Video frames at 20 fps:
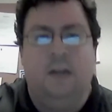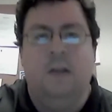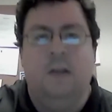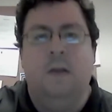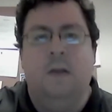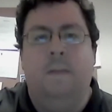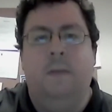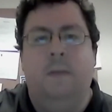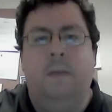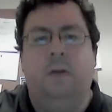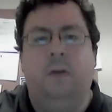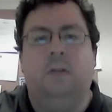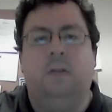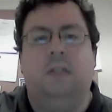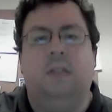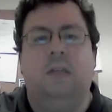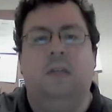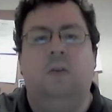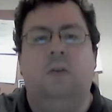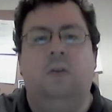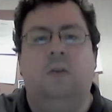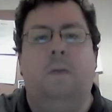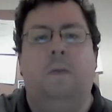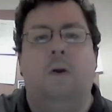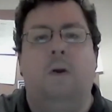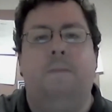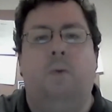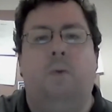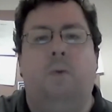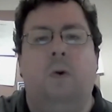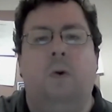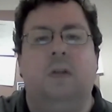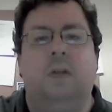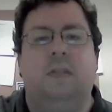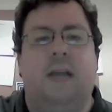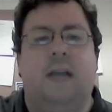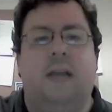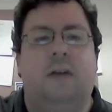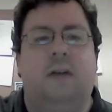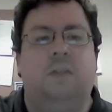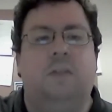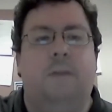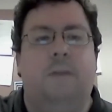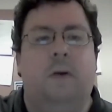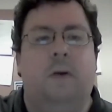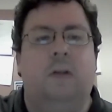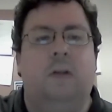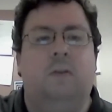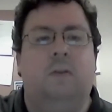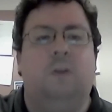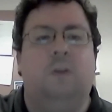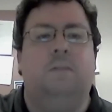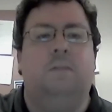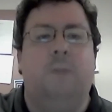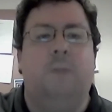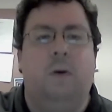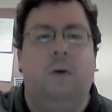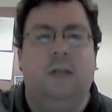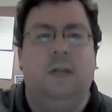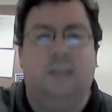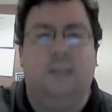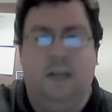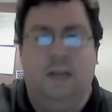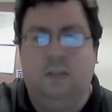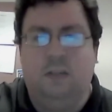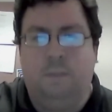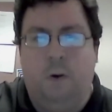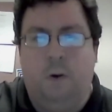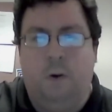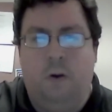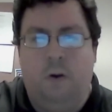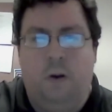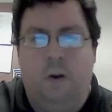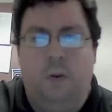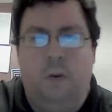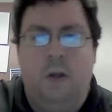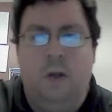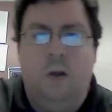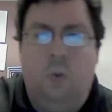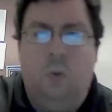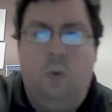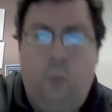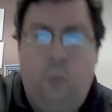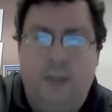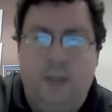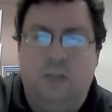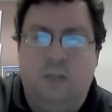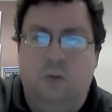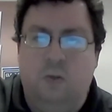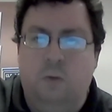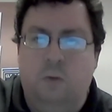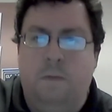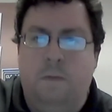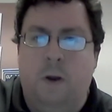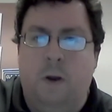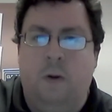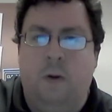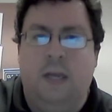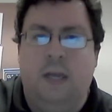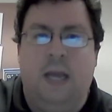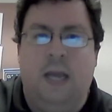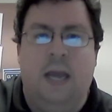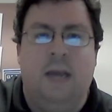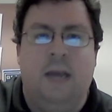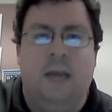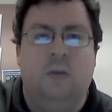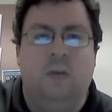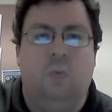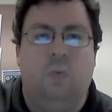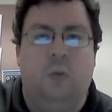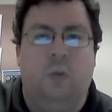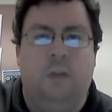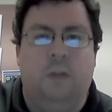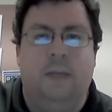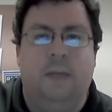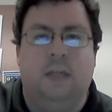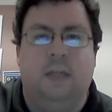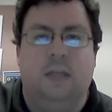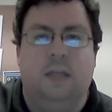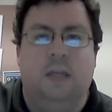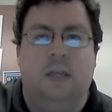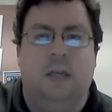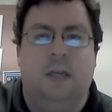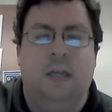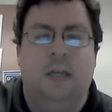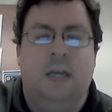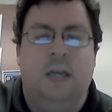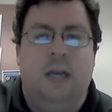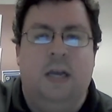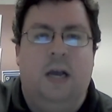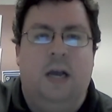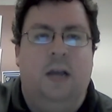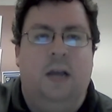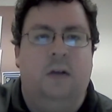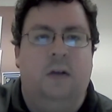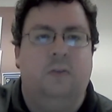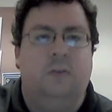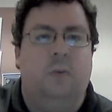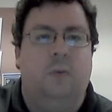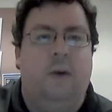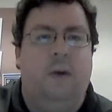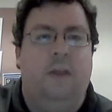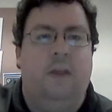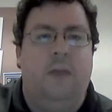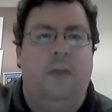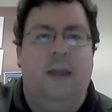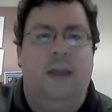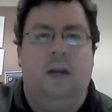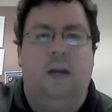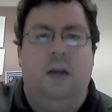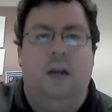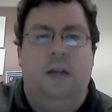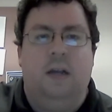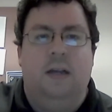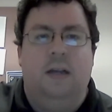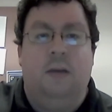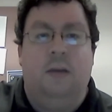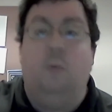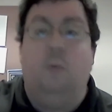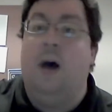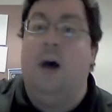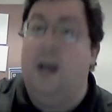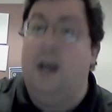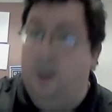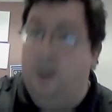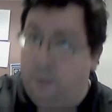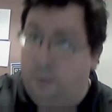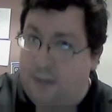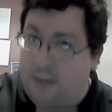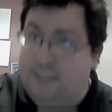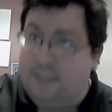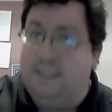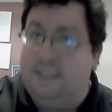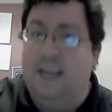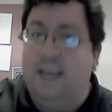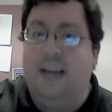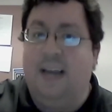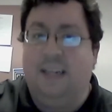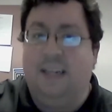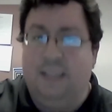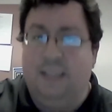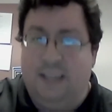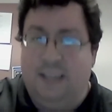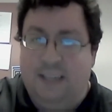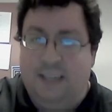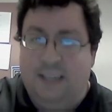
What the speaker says: Middleton, Newburyport, Salisbury, Tewksbury, Tyngsborough, West Newbury, and Wilmington. I also want to thank, wow, exactly.